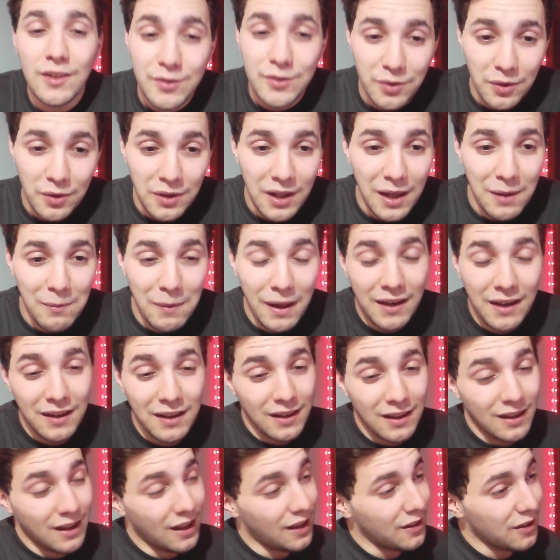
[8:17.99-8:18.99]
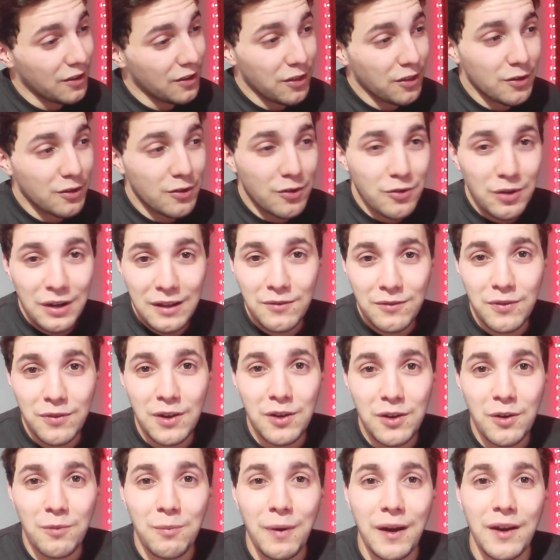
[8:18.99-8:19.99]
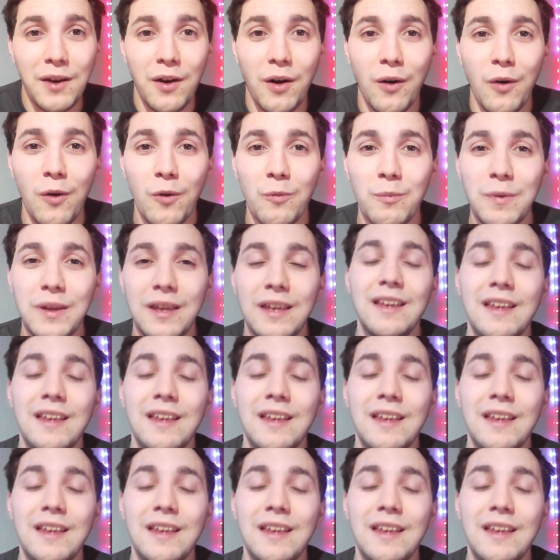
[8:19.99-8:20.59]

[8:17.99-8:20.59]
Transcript: So yeah, man, another great video by the homie.